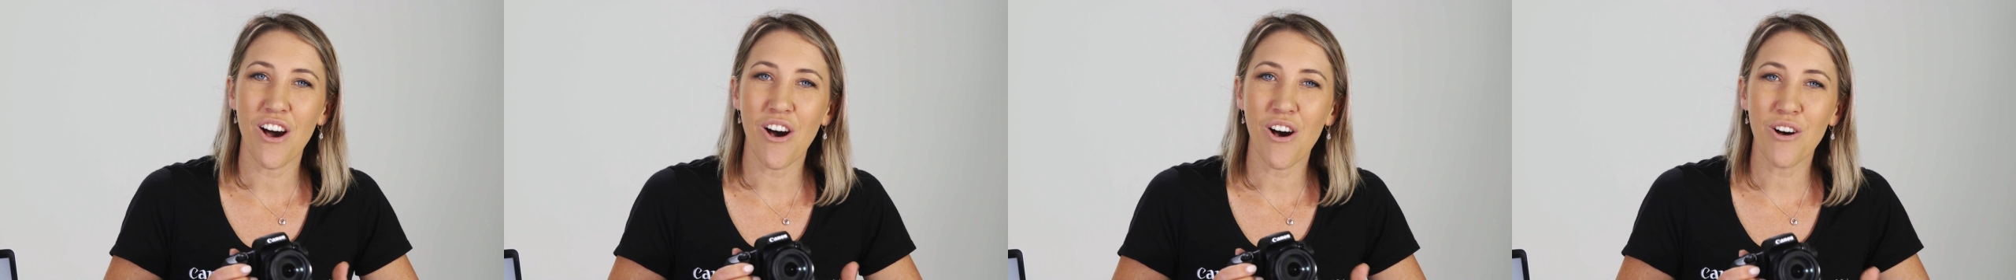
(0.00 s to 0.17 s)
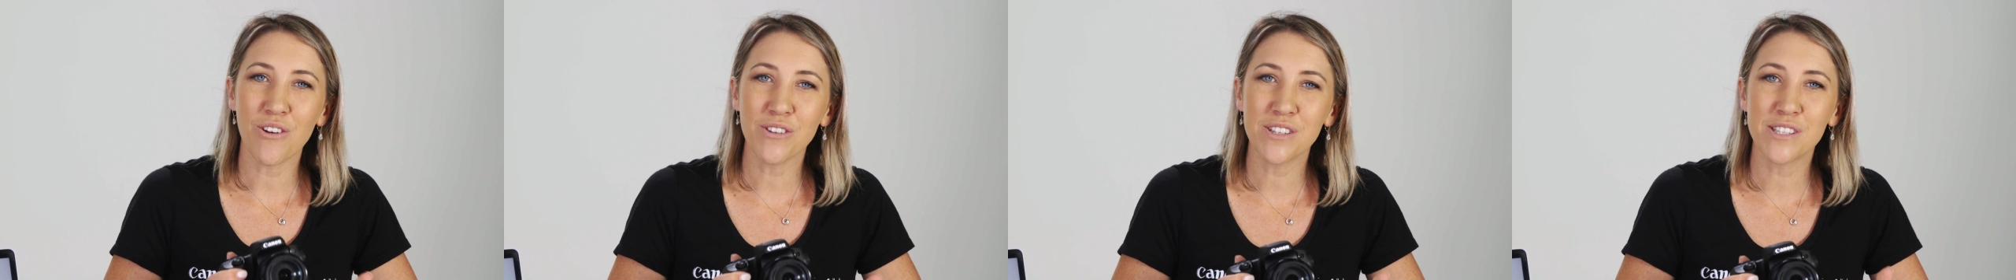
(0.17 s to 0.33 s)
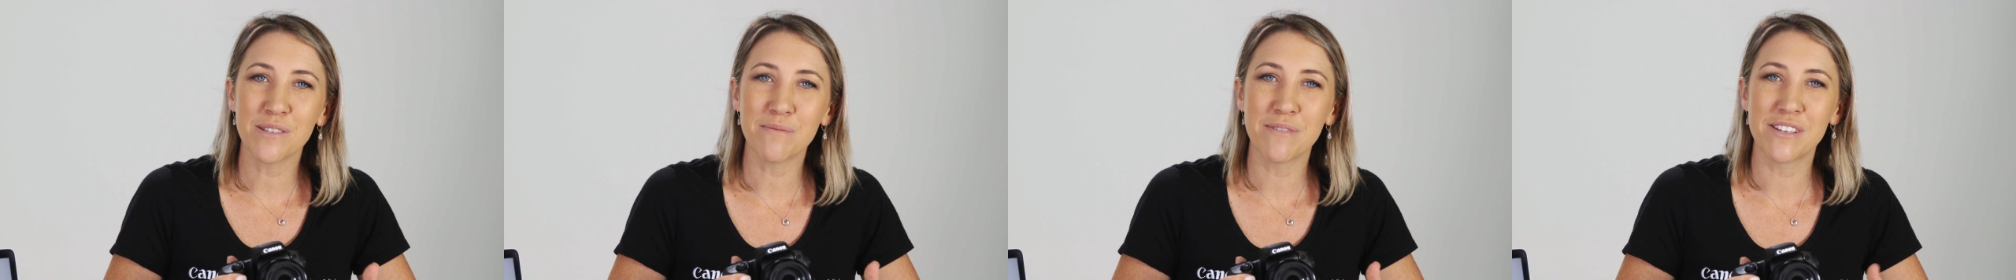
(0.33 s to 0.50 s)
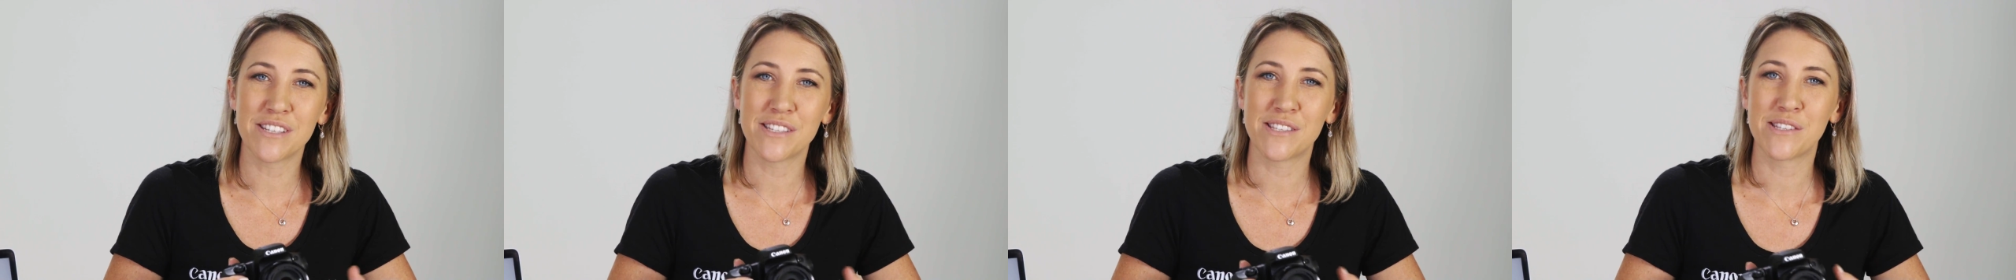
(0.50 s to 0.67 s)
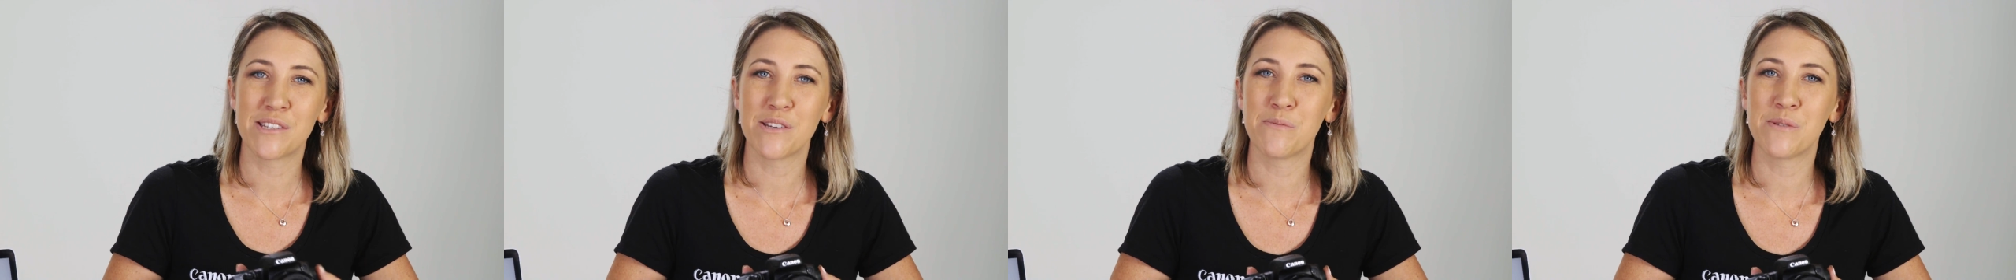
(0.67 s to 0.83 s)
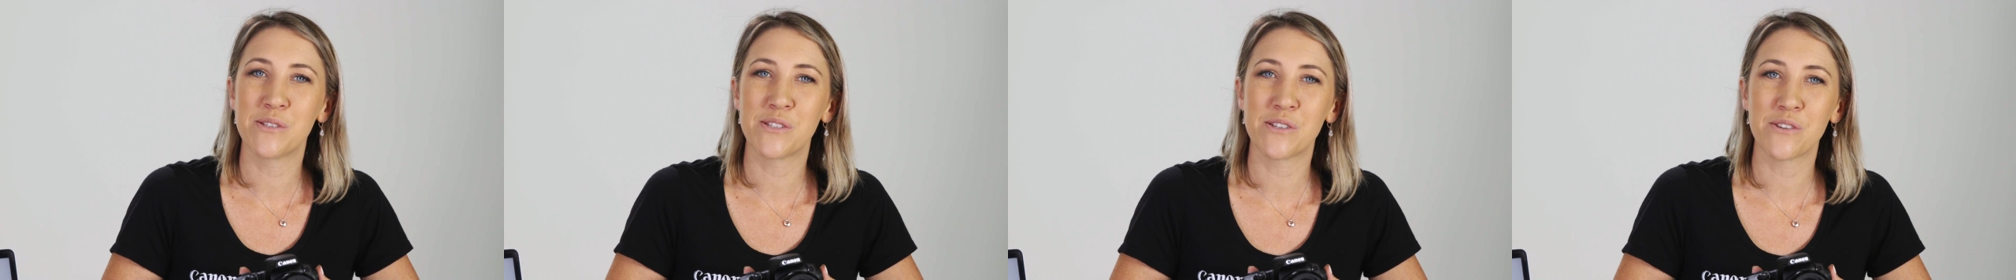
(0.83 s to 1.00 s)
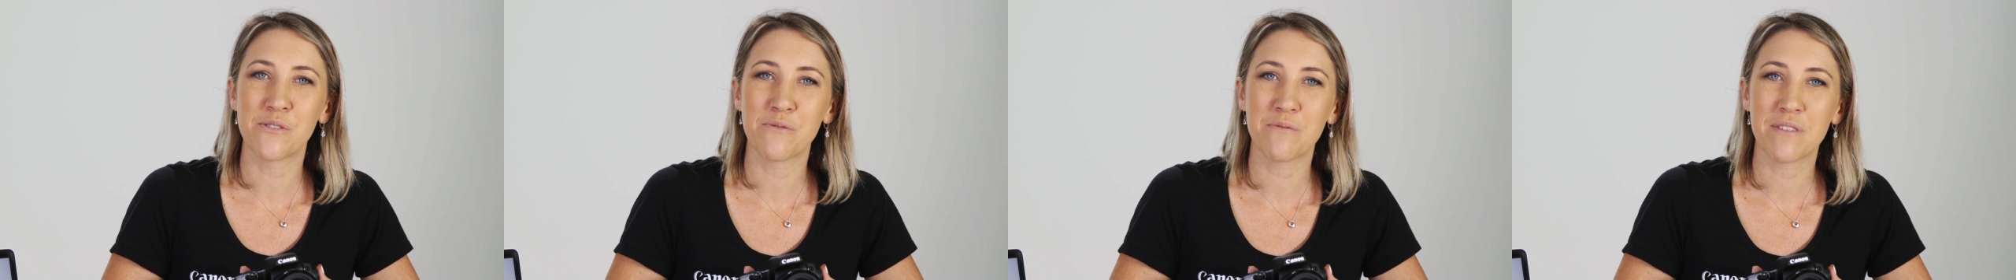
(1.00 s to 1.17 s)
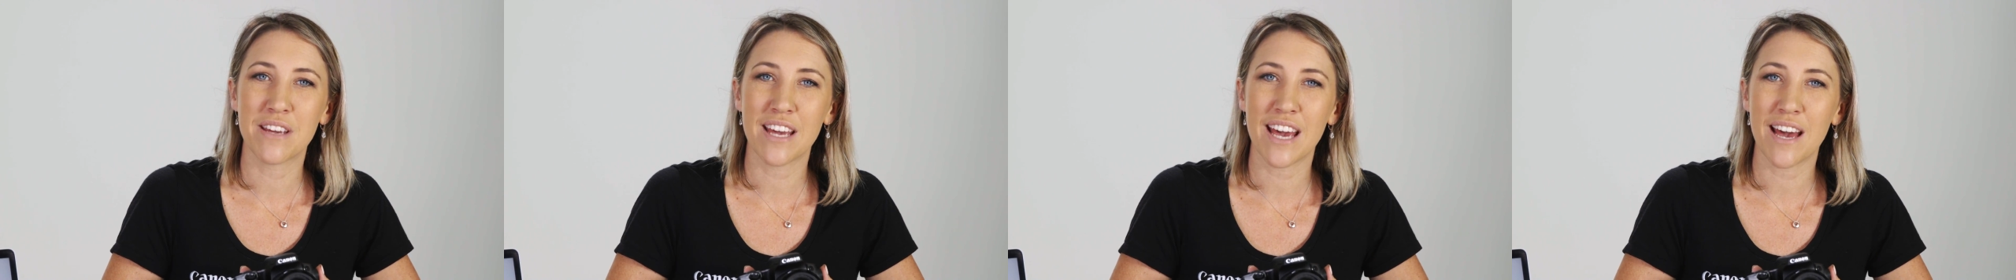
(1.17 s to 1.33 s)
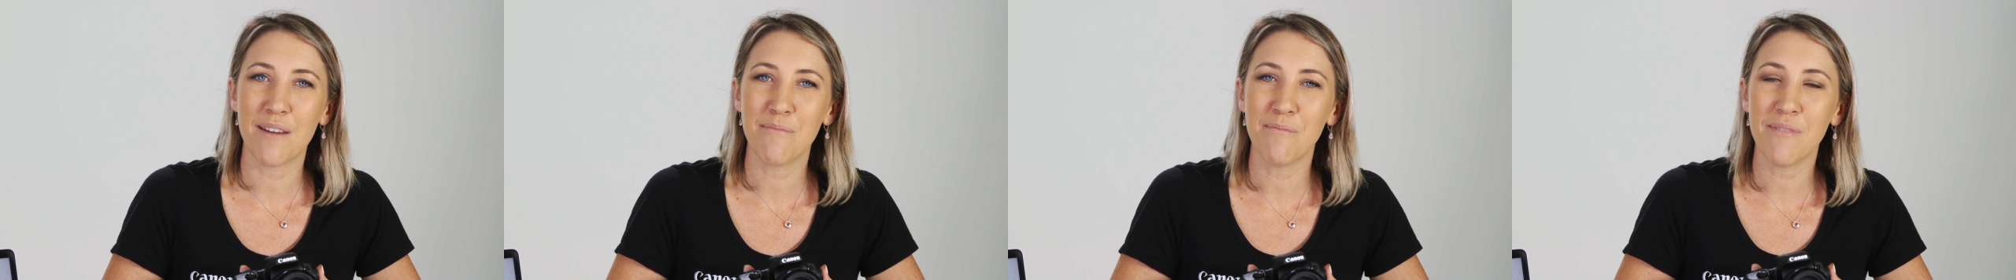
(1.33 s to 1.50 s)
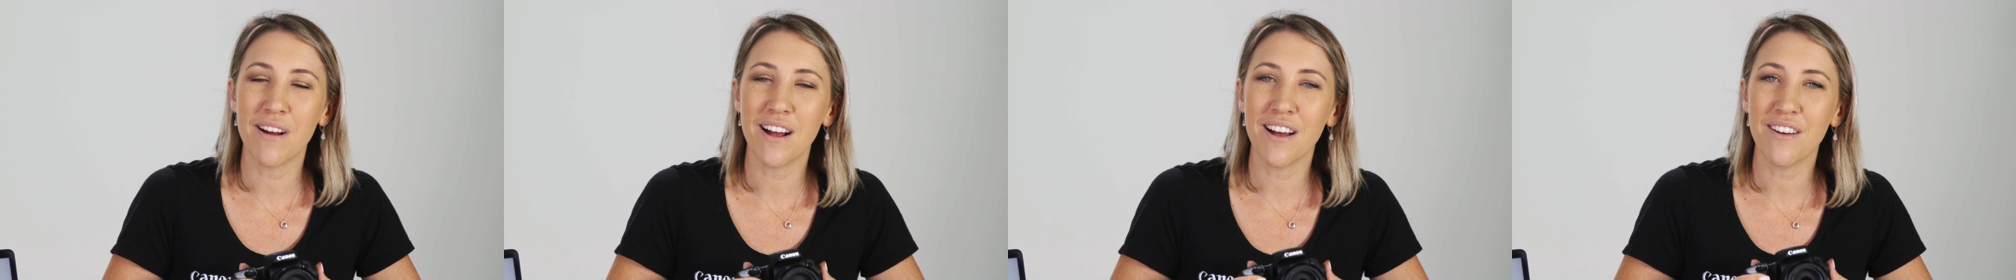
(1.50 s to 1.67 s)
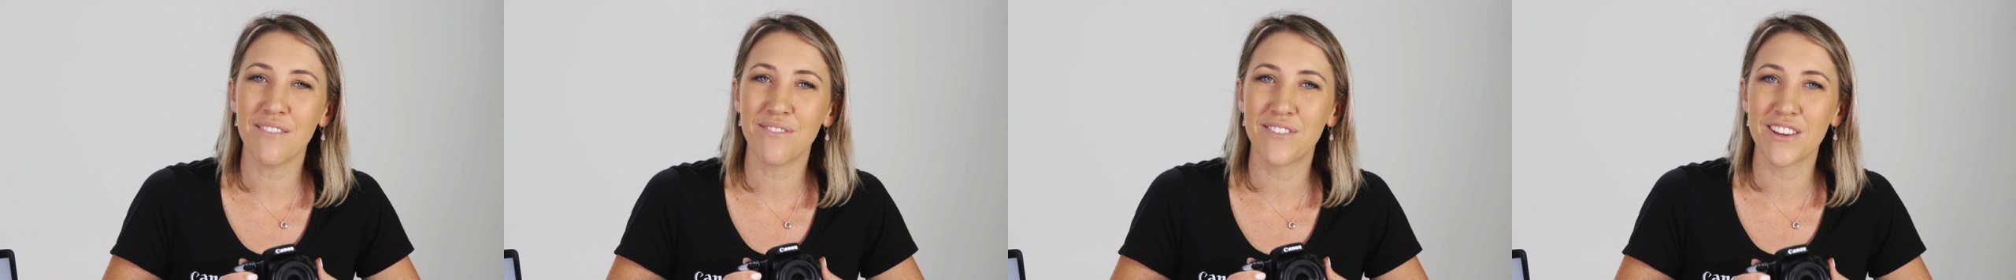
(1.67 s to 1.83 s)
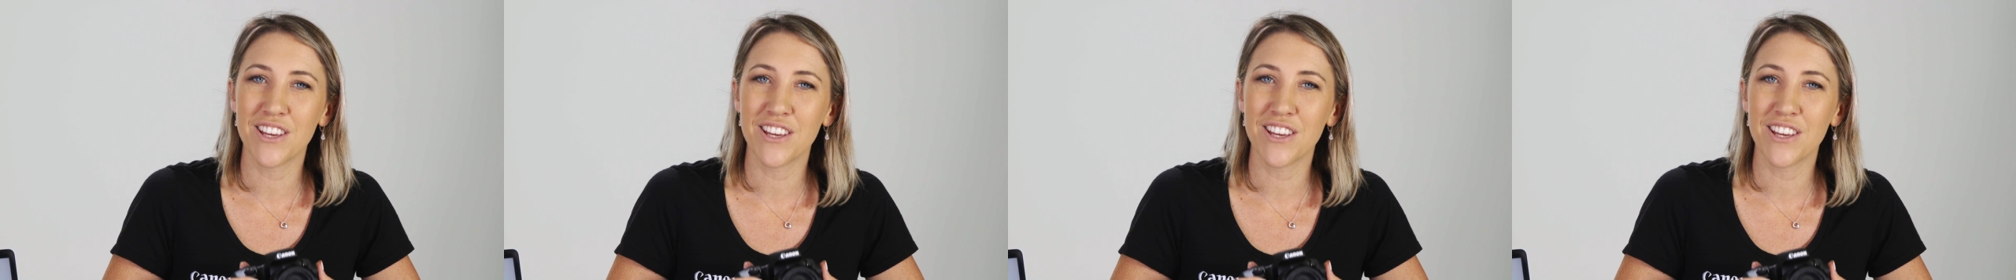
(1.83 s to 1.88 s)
ultimate super zoom camera